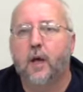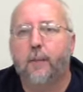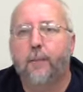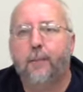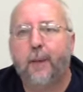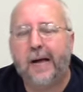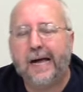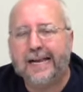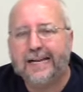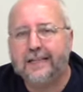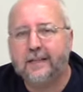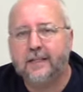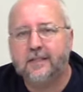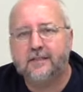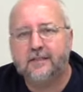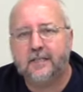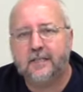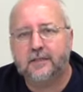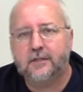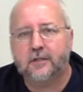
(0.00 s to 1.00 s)
buying
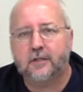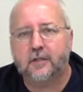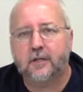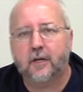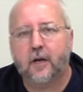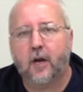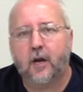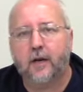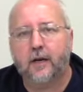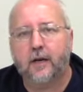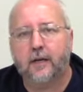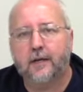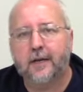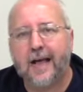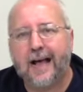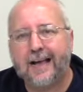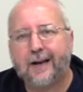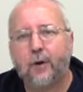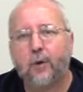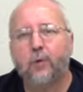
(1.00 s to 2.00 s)
these t-shirts
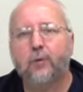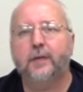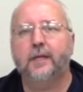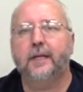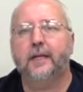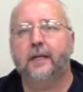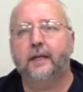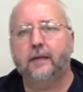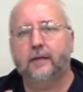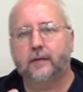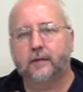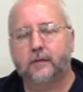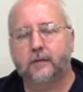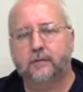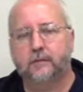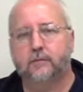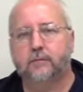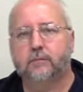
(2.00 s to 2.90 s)
not only